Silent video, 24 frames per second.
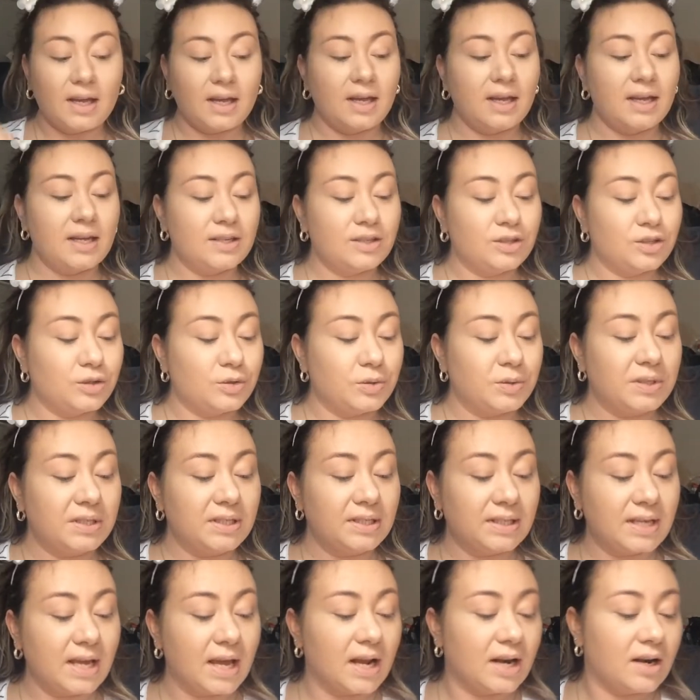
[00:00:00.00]
And to
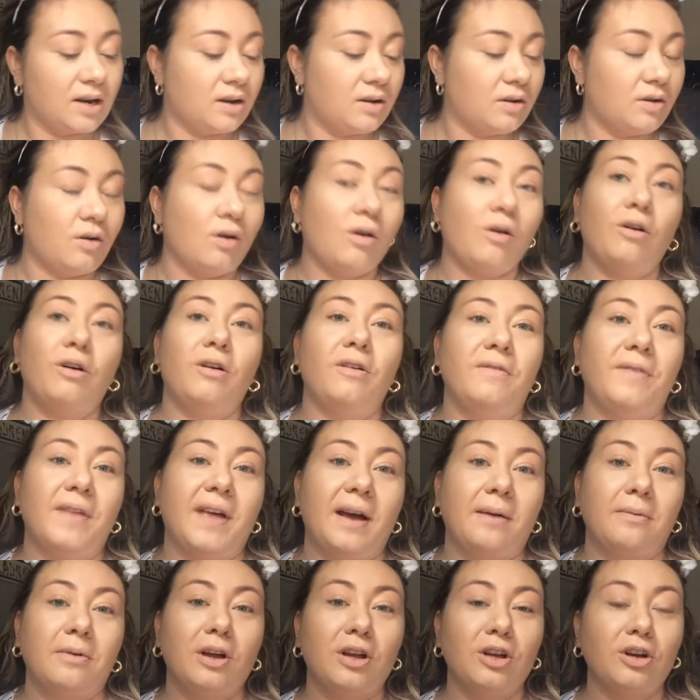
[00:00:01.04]
set all of that,
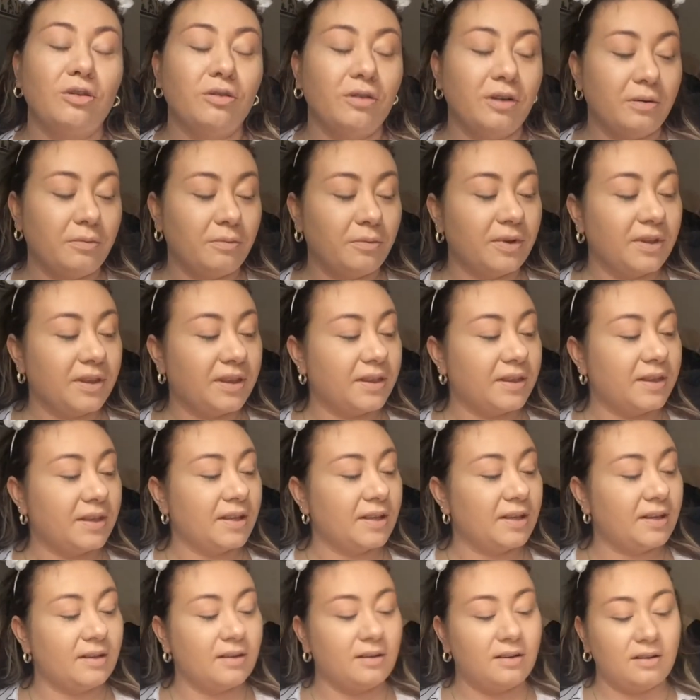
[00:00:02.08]
I'm going to go in with
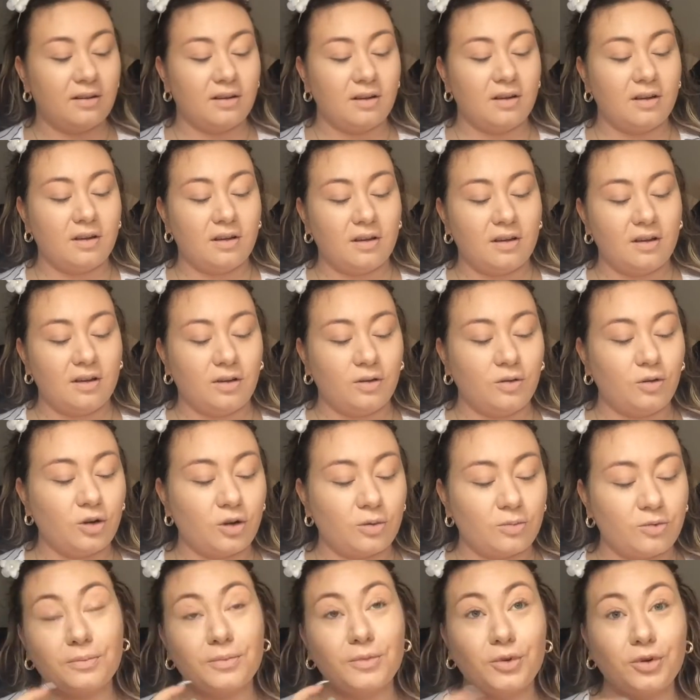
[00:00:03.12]
the
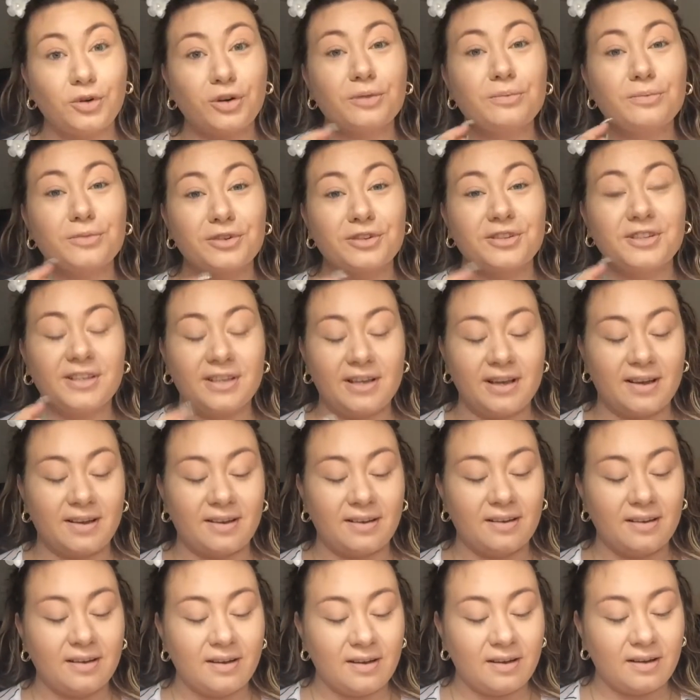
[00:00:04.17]

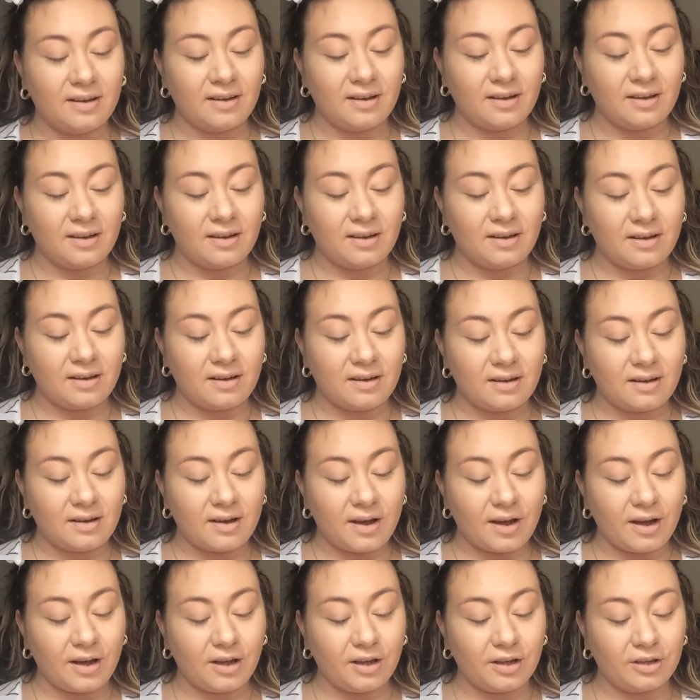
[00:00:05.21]
Mercier
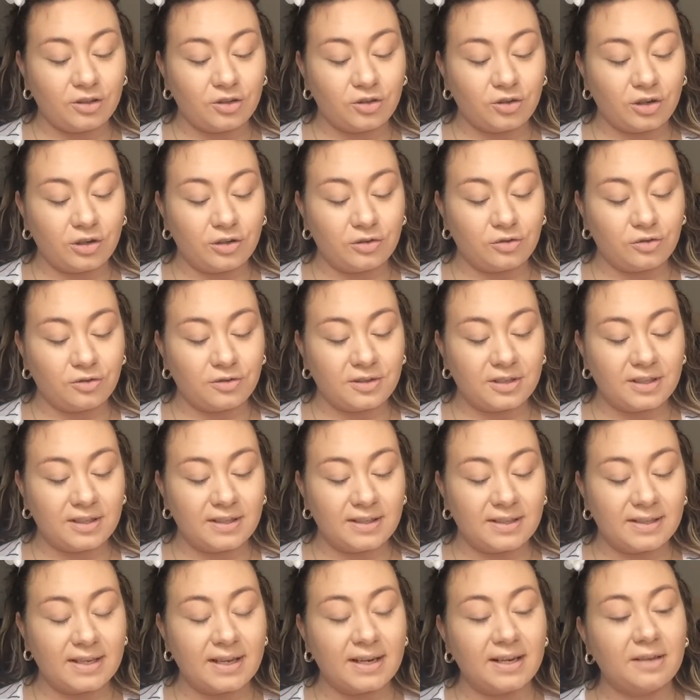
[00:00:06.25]

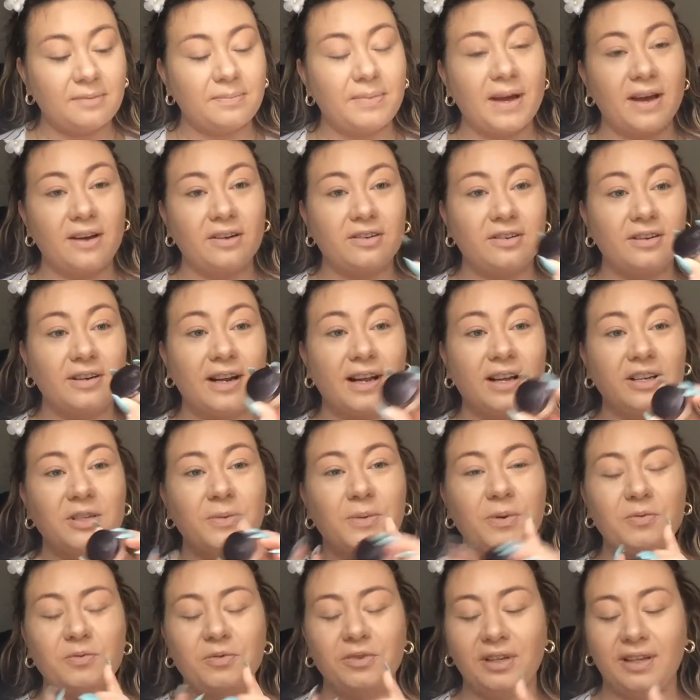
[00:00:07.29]
translucent setting powder. And I've
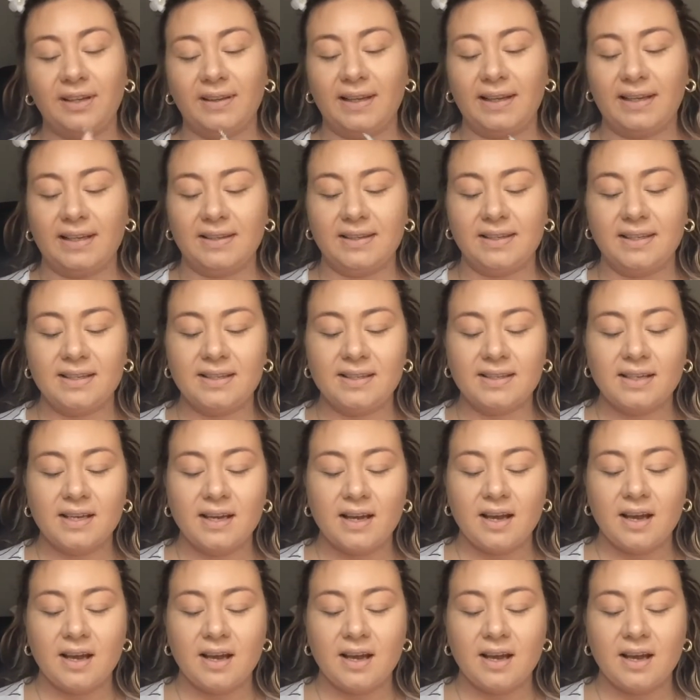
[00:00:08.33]
actually been really liking this.